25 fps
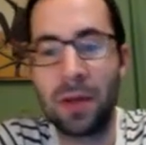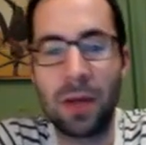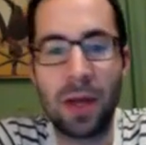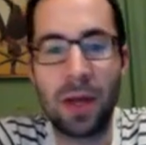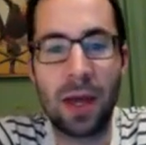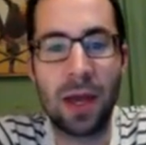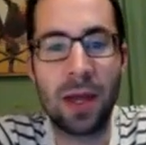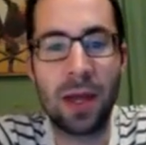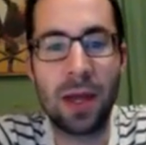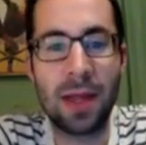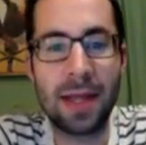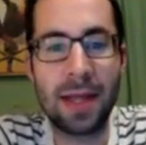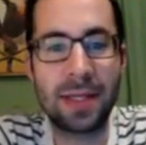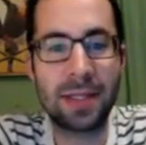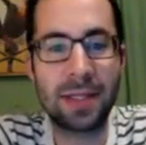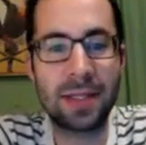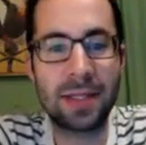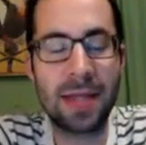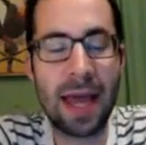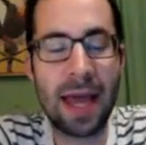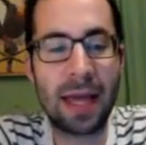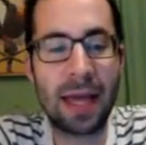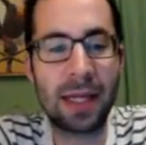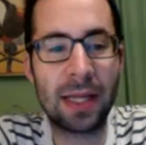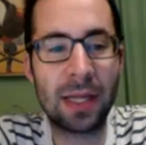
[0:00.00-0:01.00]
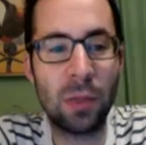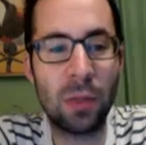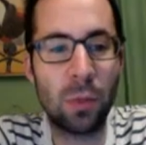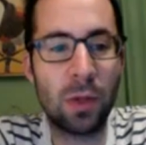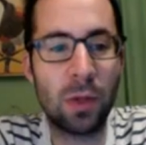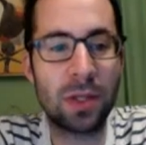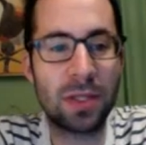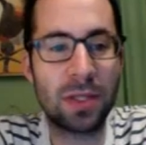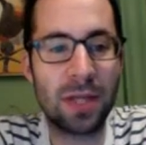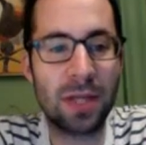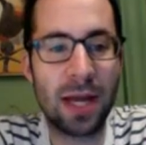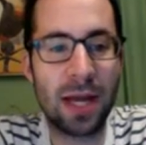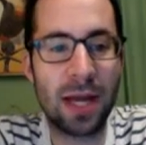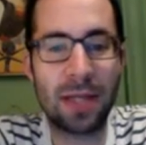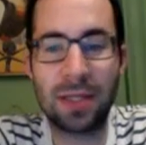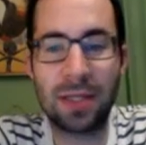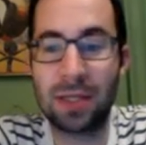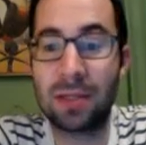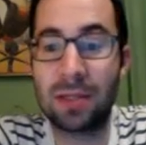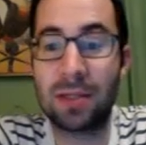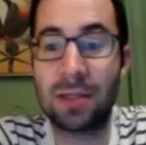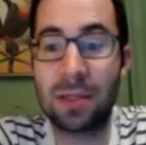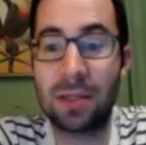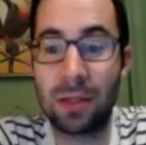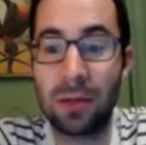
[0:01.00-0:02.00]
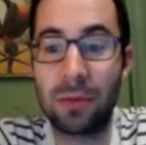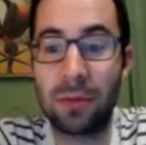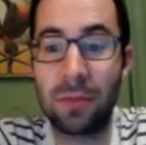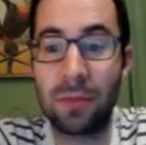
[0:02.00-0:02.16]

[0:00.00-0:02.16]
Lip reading: And that's exactly what scientists do.